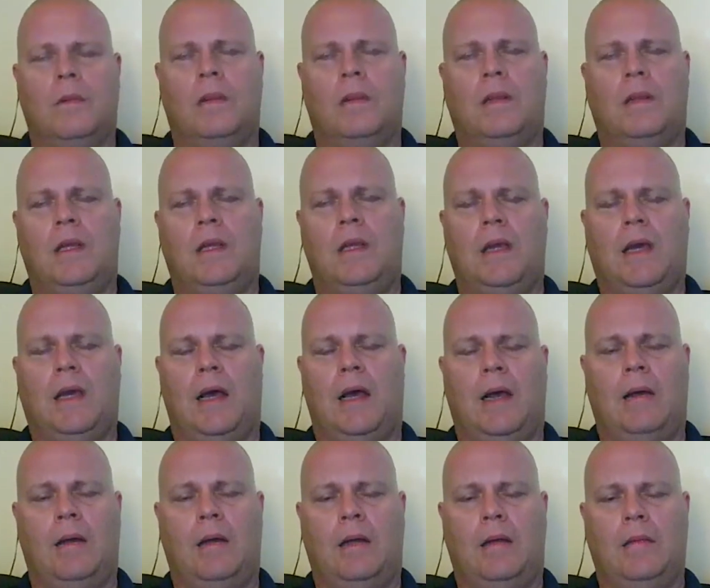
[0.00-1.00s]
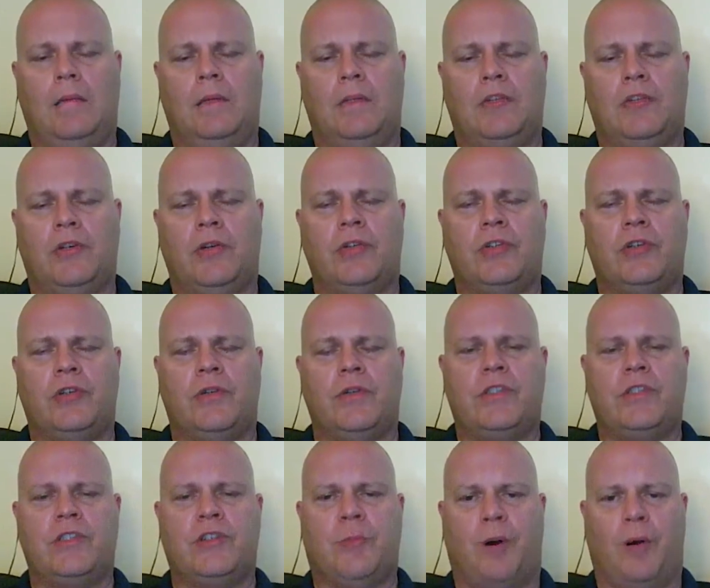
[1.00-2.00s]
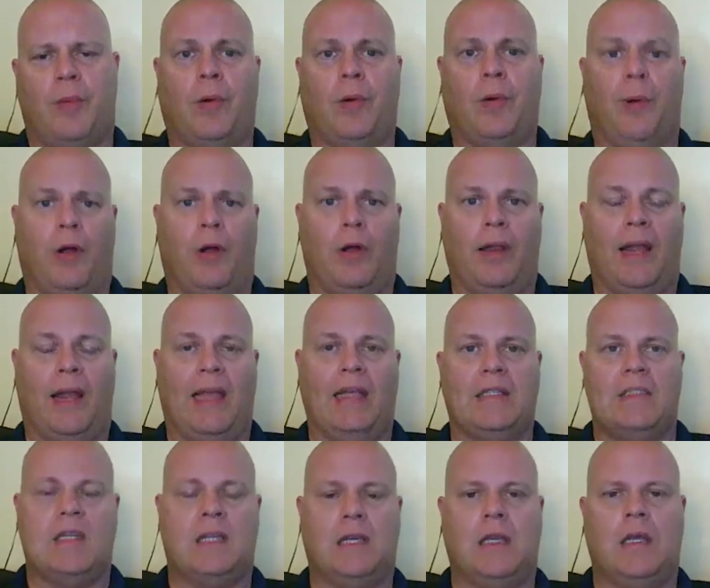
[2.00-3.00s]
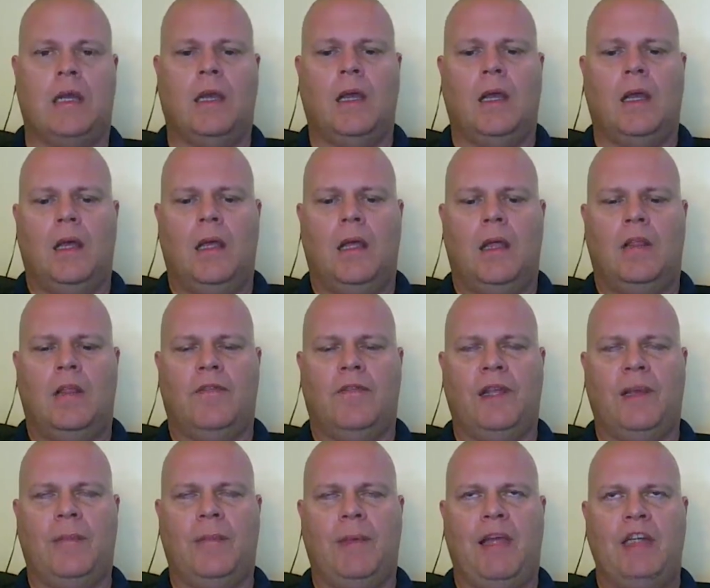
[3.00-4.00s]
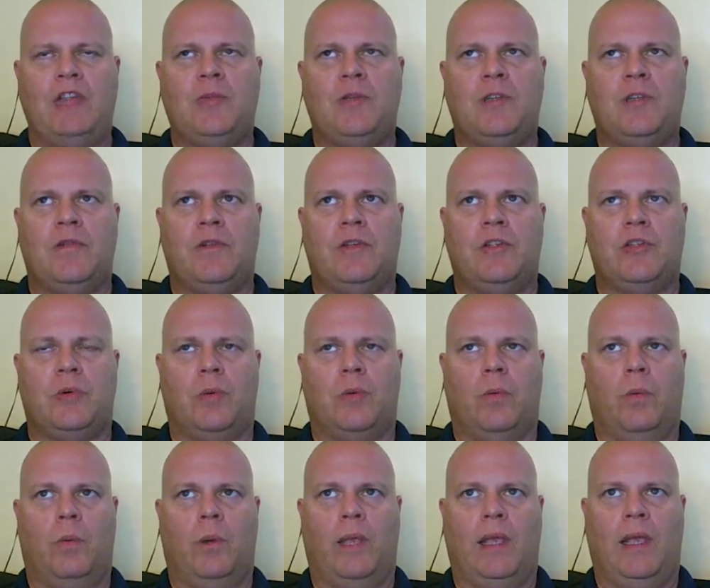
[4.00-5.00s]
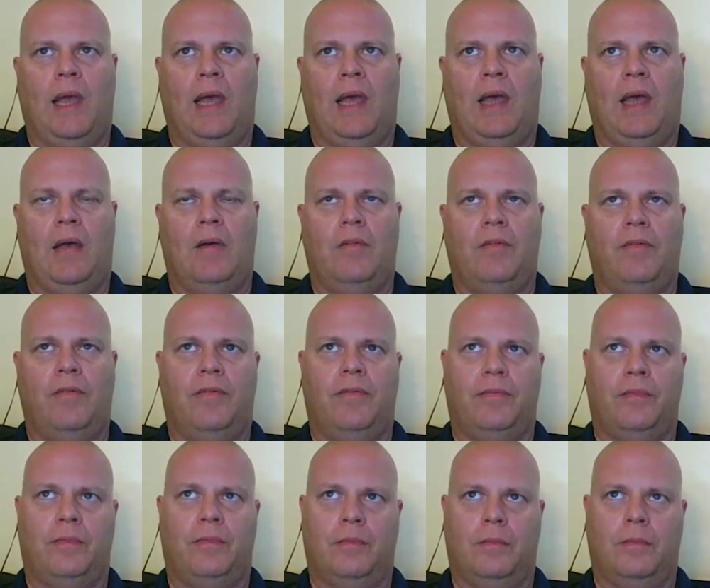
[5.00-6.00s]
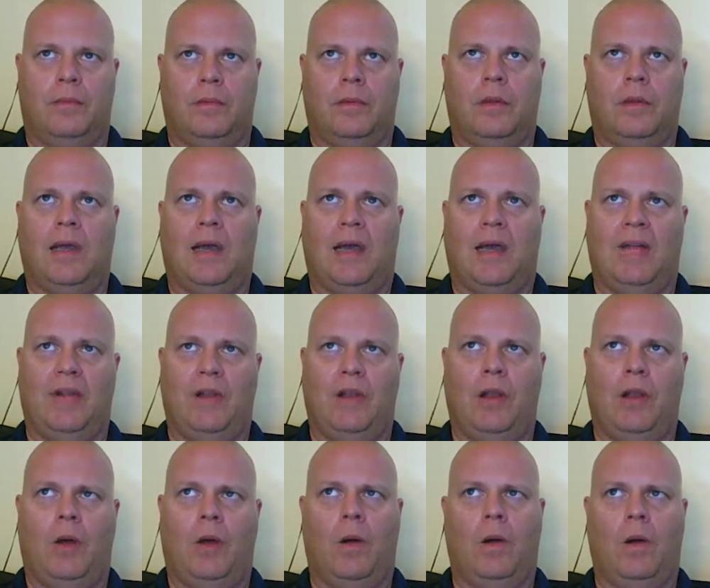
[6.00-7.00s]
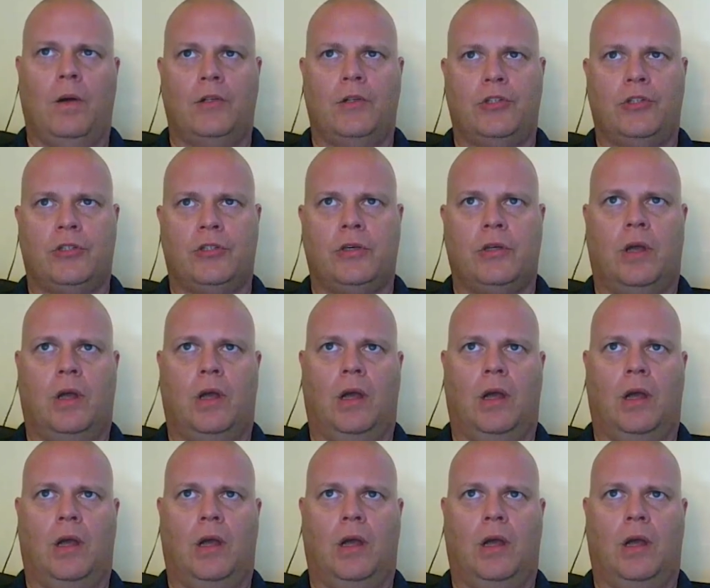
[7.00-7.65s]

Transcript: The Internal Service Department, we call it ISD, the Fleet Management Division, we have kind of a large